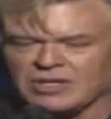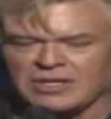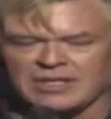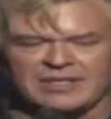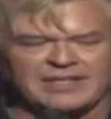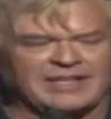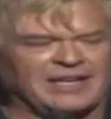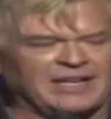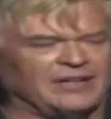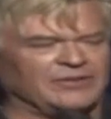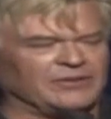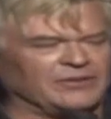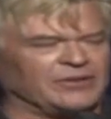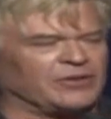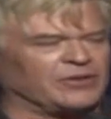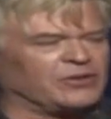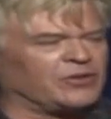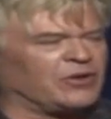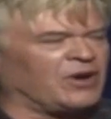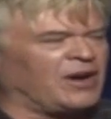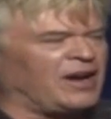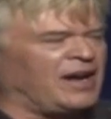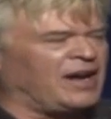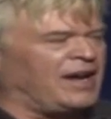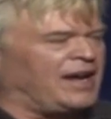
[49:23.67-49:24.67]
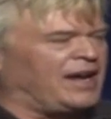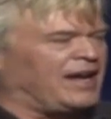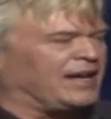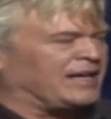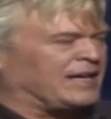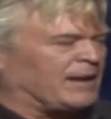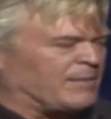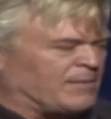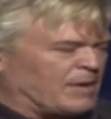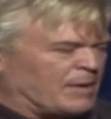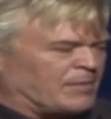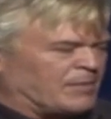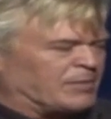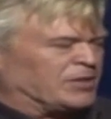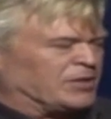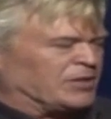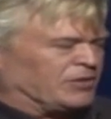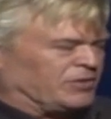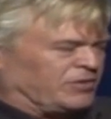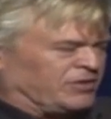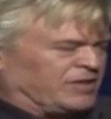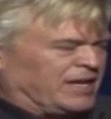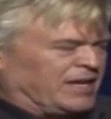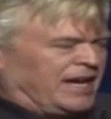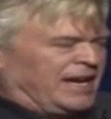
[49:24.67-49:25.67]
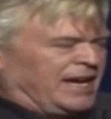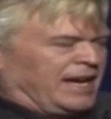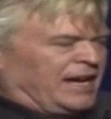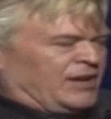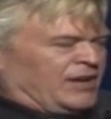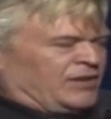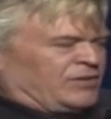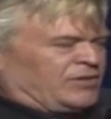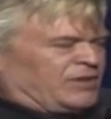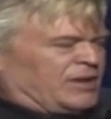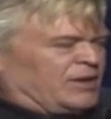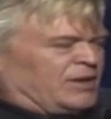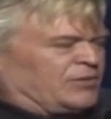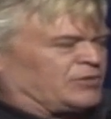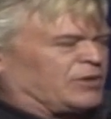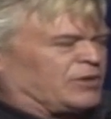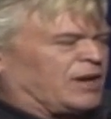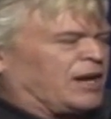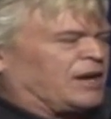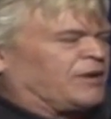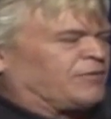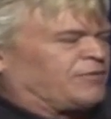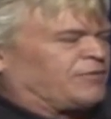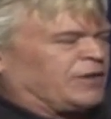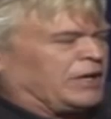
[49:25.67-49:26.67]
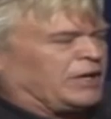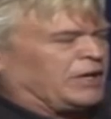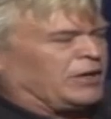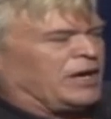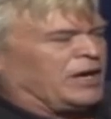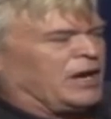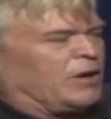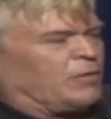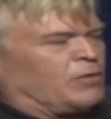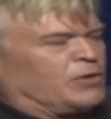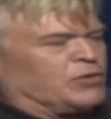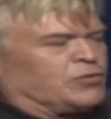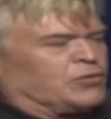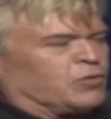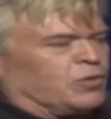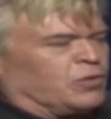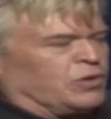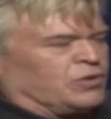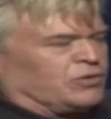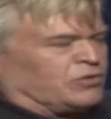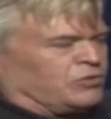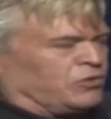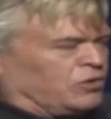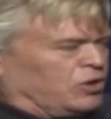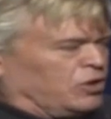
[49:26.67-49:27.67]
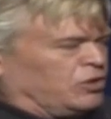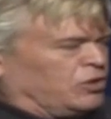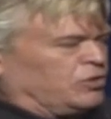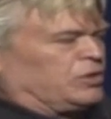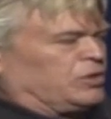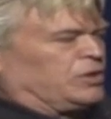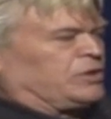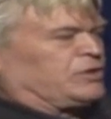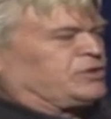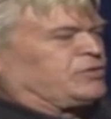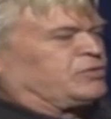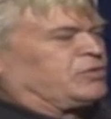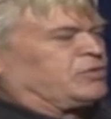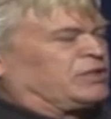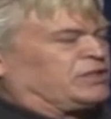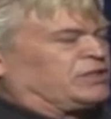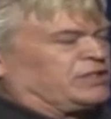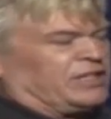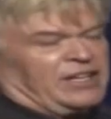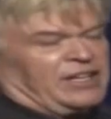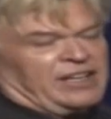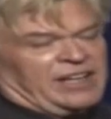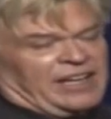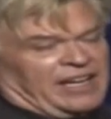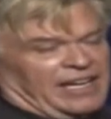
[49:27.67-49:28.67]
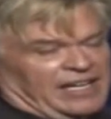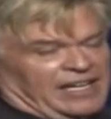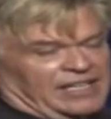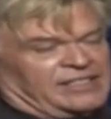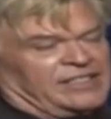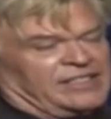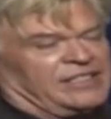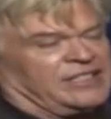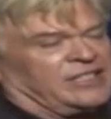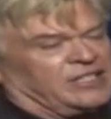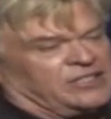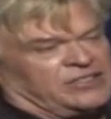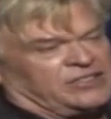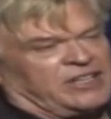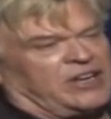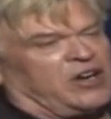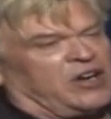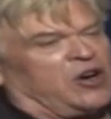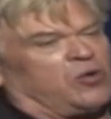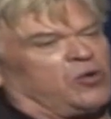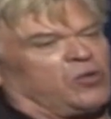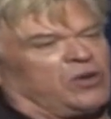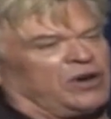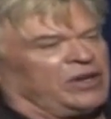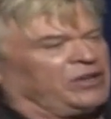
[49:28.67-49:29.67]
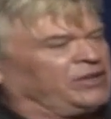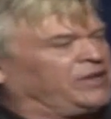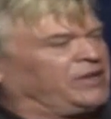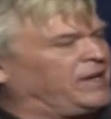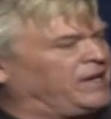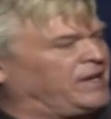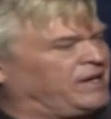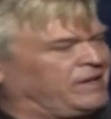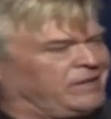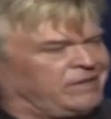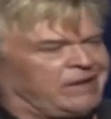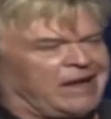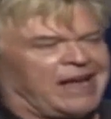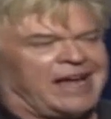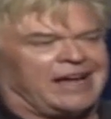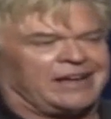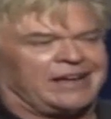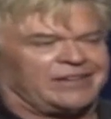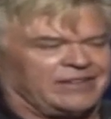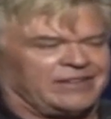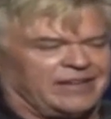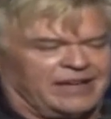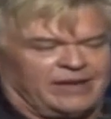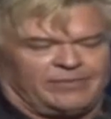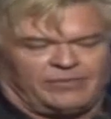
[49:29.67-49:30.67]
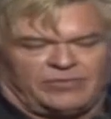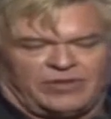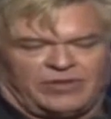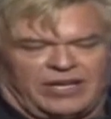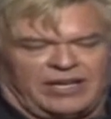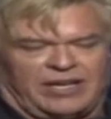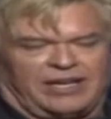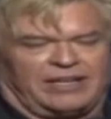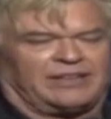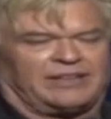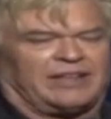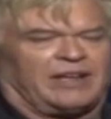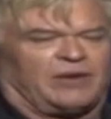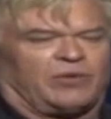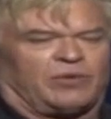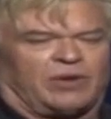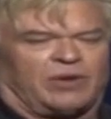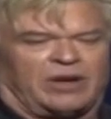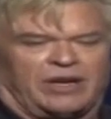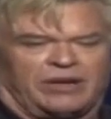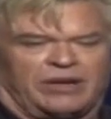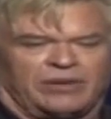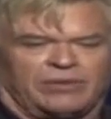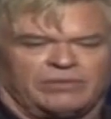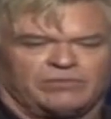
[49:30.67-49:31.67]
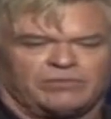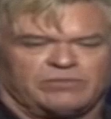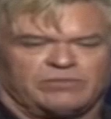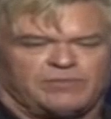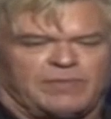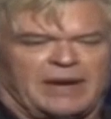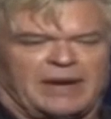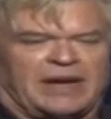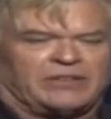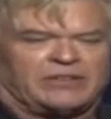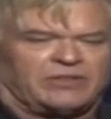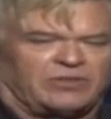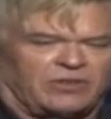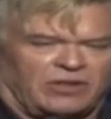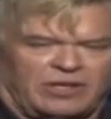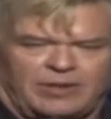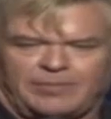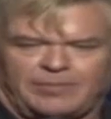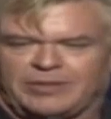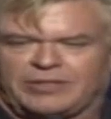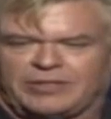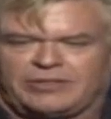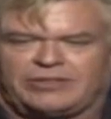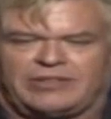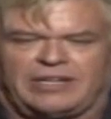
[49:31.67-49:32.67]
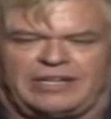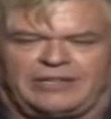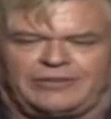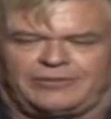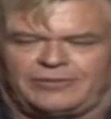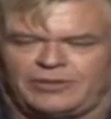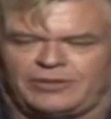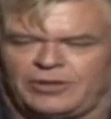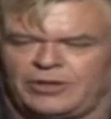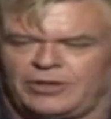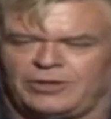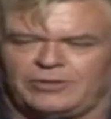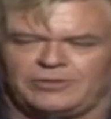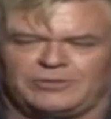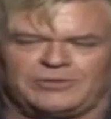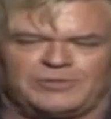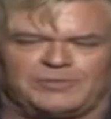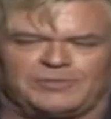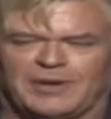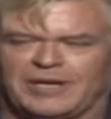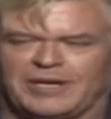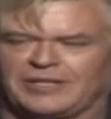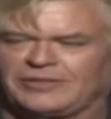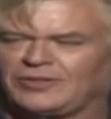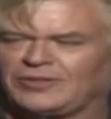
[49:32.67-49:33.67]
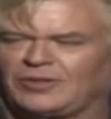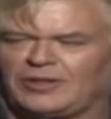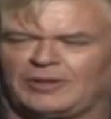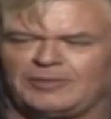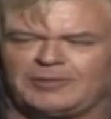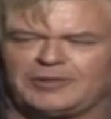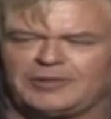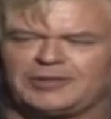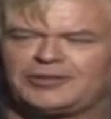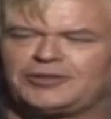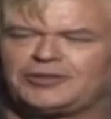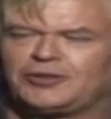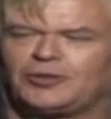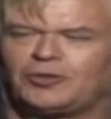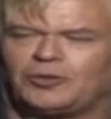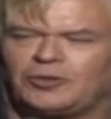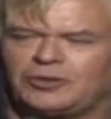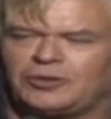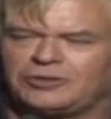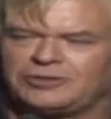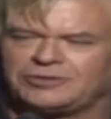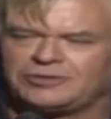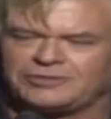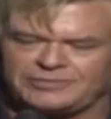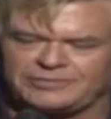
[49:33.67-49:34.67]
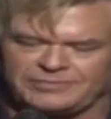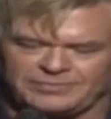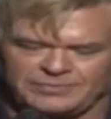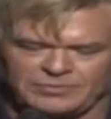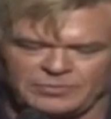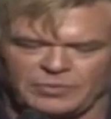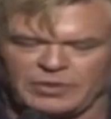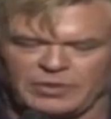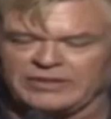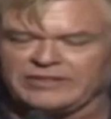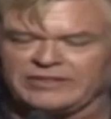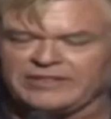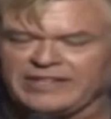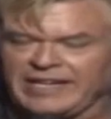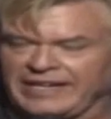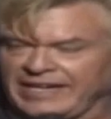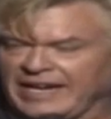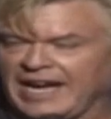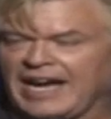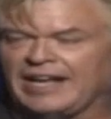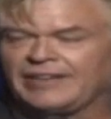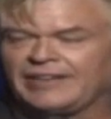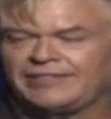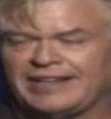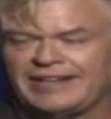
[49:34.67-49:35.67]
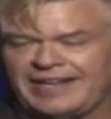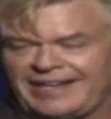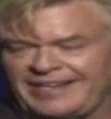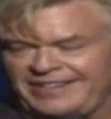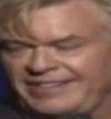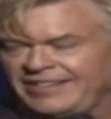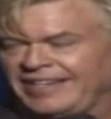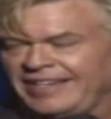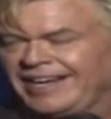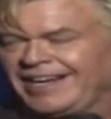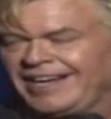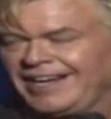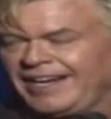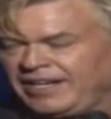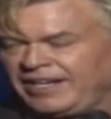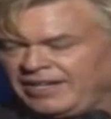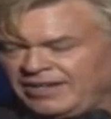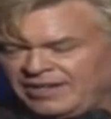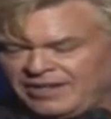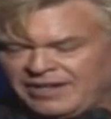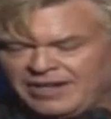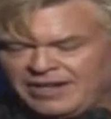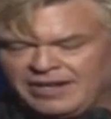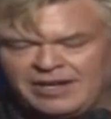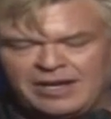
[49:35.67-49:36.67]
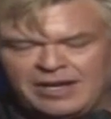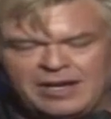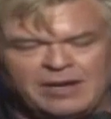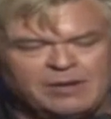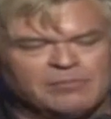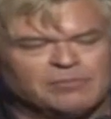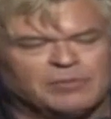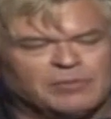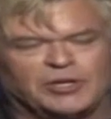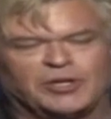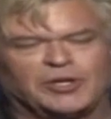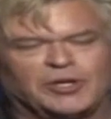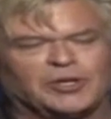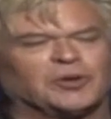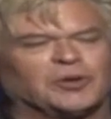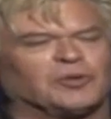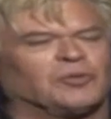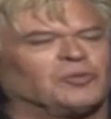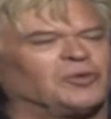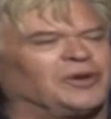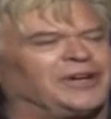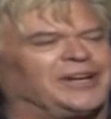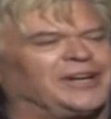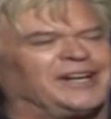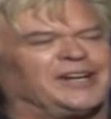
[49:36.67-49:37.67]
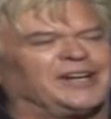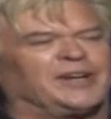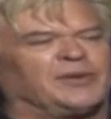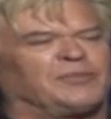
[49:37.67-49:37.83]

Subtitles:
down at the track. I'm up in the stands, and I was trying to figure out which one's Lewis, which isn't easy because they all wear the exact same thing. They wear Special Olympics T-shirts, Special Olympics shorts, which they got that day. But you can wear